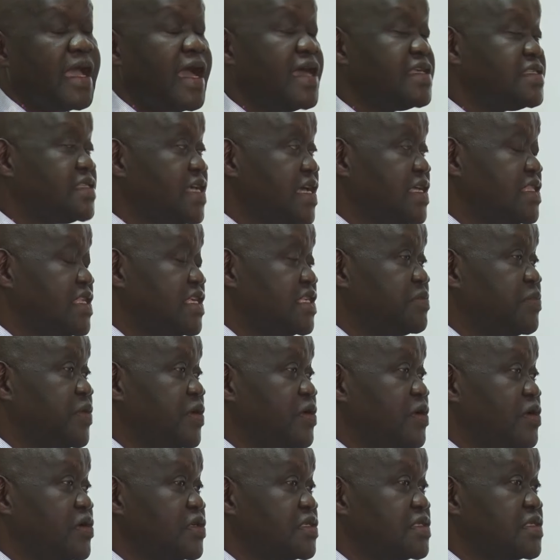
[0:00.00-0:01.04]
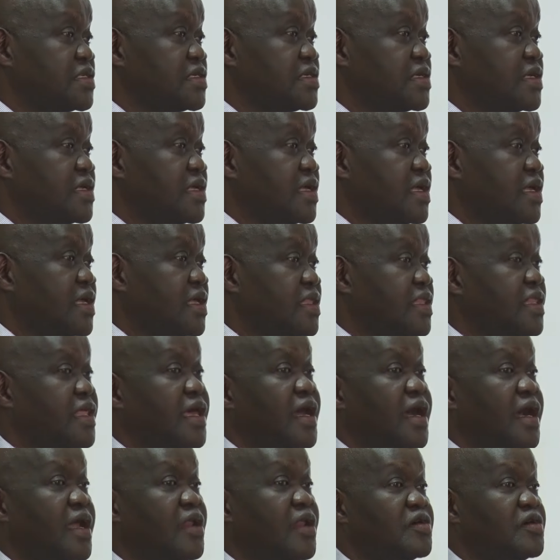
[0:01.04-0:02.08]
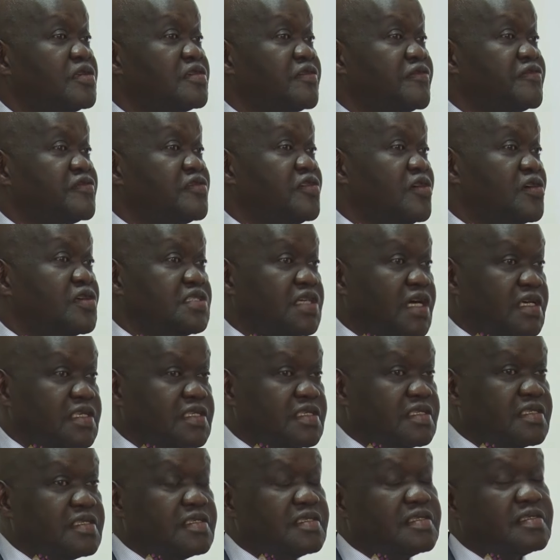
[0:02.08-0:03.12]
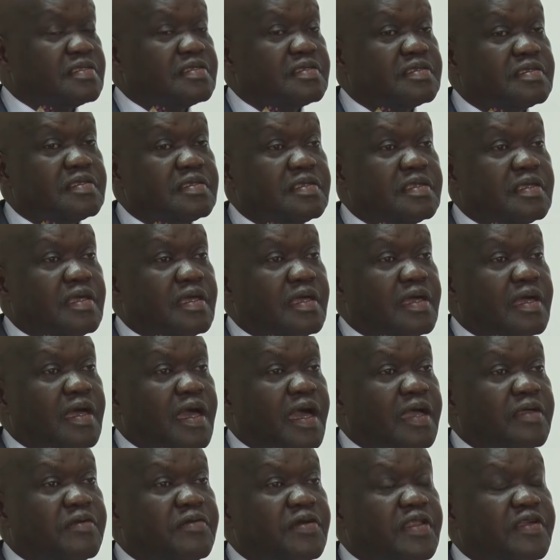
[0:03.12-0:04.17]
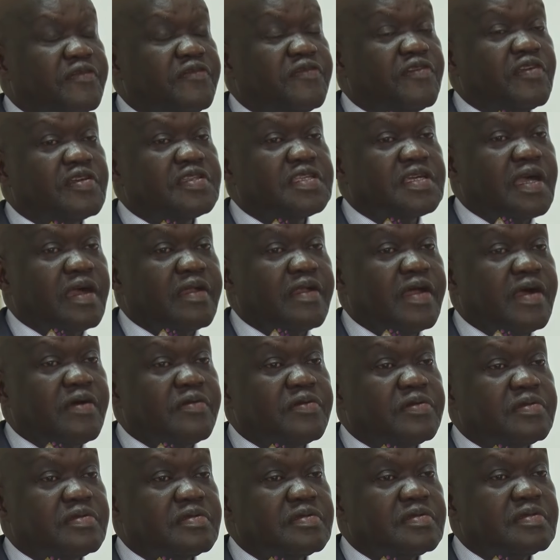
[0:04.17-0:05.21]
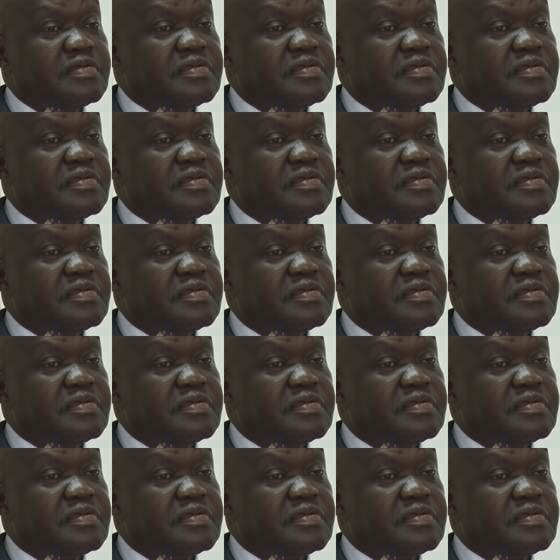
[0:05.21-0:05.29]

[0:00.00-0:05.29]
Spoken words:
I say this because there a lot of doctors actually floating around